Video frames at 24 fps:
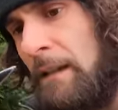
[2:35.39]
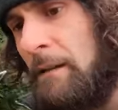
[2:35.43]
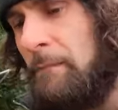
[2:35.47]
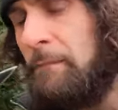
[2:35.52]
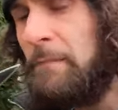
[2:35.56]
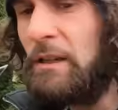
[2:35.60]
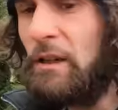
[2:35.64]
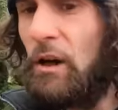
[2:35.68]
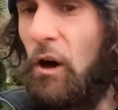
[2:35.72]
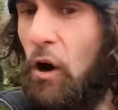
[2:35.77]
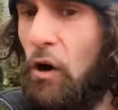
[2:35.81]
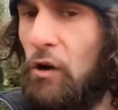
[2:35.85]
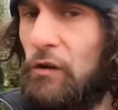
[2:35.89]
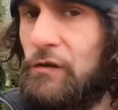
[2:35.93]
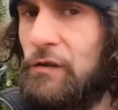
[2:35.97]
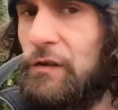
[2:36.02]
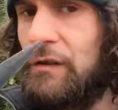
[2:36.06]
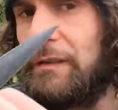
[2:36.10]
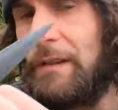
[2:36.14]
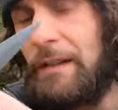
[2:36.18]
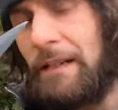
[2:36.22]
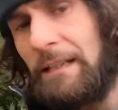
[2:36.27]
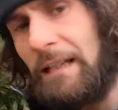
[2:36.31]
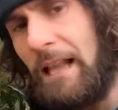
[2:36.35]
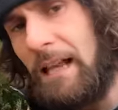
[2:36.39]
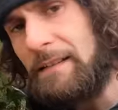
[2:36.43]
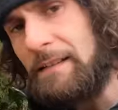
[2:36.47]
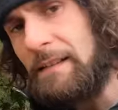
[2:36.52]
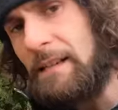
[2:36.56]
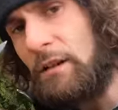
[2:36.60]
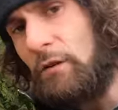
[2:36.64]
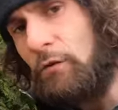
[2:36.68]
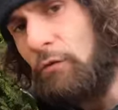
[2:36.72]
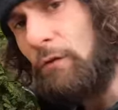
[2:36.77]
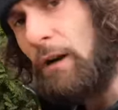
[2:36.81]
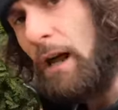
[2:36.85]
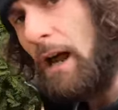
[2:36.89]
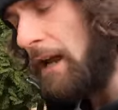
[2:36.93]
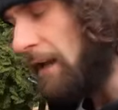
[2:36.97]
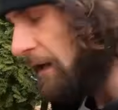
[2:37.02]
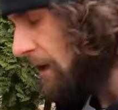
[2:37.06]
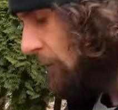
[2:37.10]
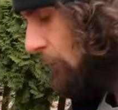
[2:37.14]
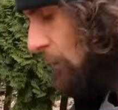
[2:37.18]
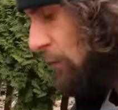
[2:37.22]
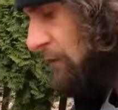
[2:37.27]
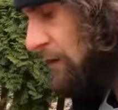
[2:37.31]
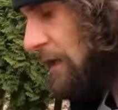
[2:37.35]
because the classic kunai
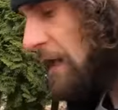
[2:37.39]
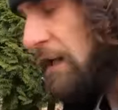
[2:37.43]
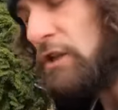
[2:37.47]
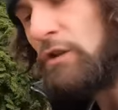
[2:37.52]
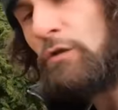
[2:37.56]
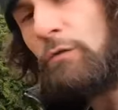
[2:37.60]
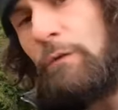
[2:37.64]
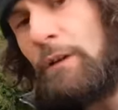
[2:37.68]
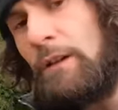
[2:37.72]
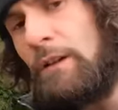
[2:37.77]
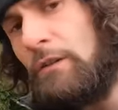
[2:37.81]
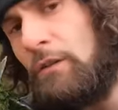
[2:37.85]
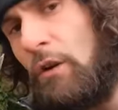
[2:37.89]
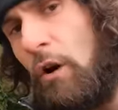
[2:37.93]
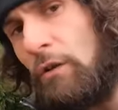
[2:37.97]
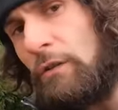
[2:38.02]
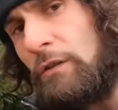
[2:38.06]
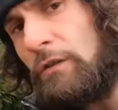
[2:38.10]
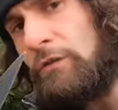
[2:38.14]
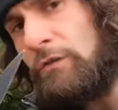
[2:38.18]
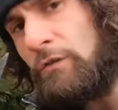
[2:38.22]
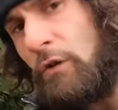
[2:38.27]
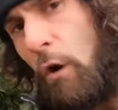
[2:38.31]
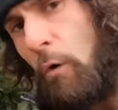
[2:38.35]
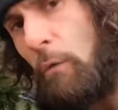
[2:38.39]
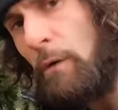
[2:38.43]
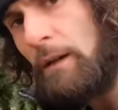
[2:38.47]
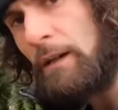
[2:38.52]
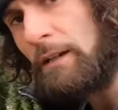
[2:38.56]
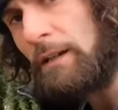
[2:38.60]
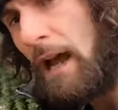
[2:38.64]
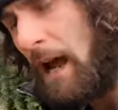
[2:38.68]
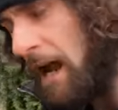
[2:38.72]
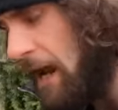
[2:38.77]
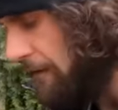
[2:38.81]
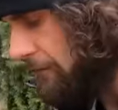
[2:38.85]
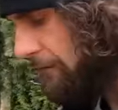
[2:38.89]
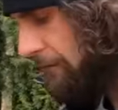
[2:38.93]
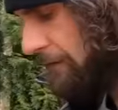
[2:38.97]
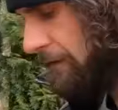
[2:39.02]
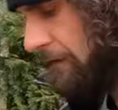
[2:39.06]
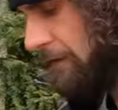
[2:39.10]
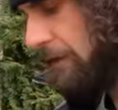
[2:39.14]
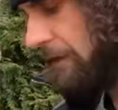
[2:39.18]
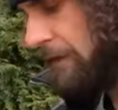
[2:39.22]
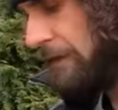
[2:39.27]
was actually not throwing knife